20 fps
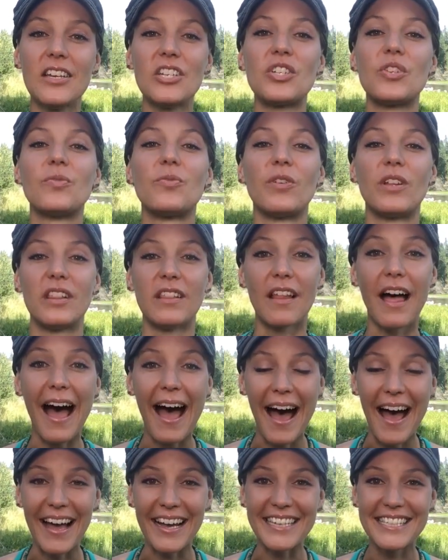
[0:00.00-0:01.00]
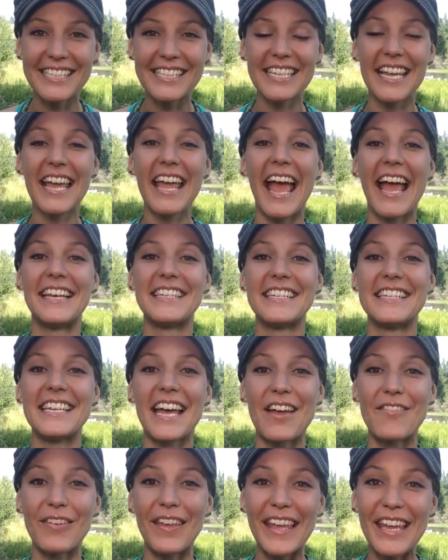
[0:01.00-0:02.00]
to relax, and to
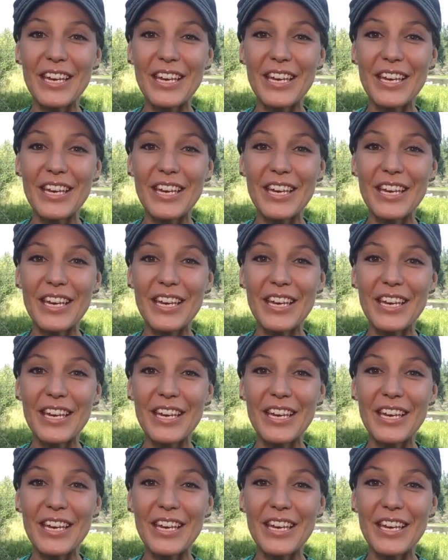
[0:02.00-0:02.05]
dive